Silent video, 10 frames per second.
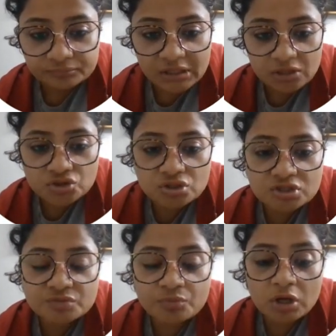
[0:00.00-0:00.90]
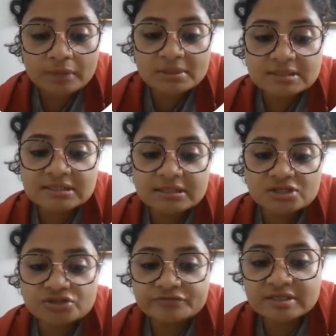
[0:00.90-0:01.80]
So the small percentage
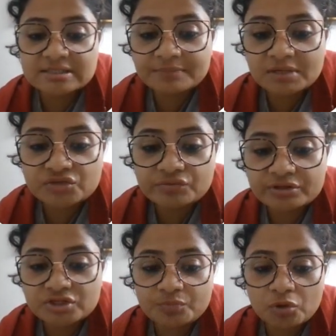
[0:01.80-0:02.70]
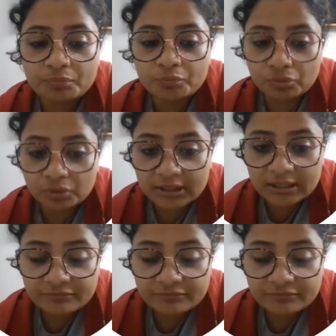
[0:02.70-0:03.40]
of recipients will respond poorly,